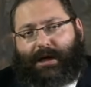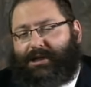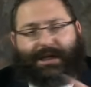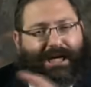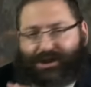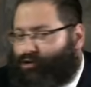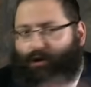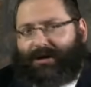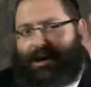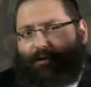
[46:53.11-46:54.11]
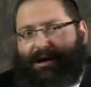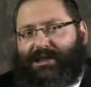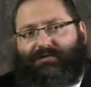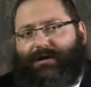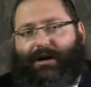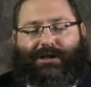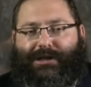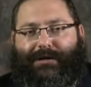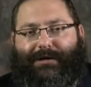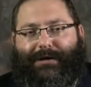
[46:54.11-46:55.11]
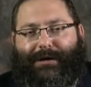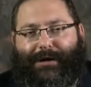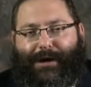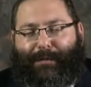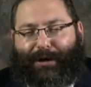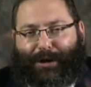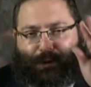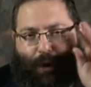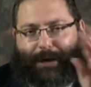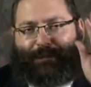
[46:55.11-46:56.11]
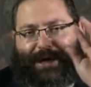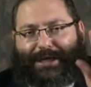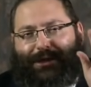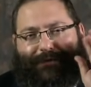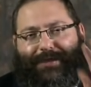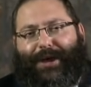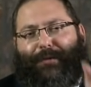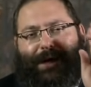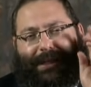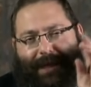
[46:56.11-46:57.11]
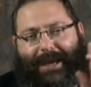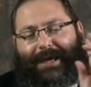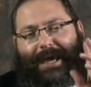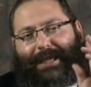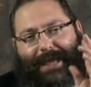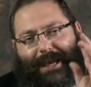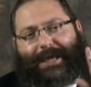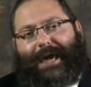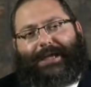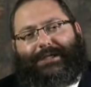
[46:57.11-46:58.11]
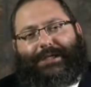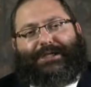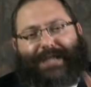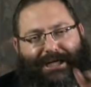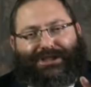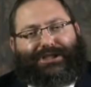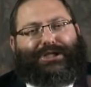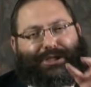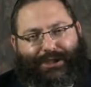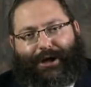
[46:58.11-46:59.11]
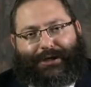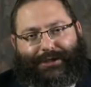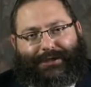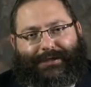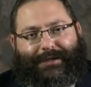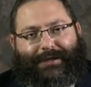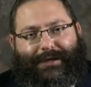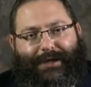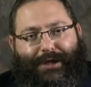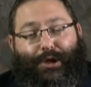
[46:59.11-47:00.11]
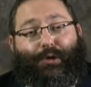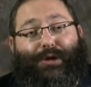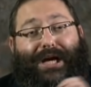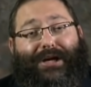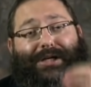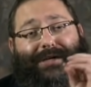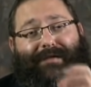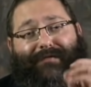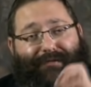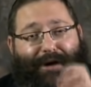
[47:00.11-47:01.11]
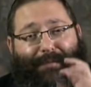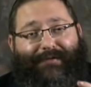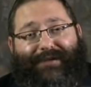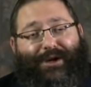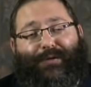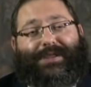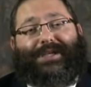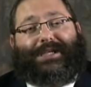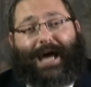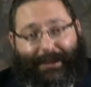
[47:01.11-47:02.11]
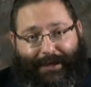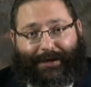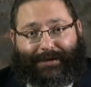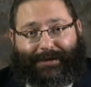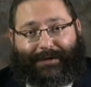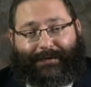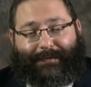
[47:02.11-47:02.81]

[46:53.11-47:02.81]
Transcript: It's an extraordinary introduction. But there's one piece over there where he dedicates a section to discuss the uniqueness of Avraham Avinu in this context.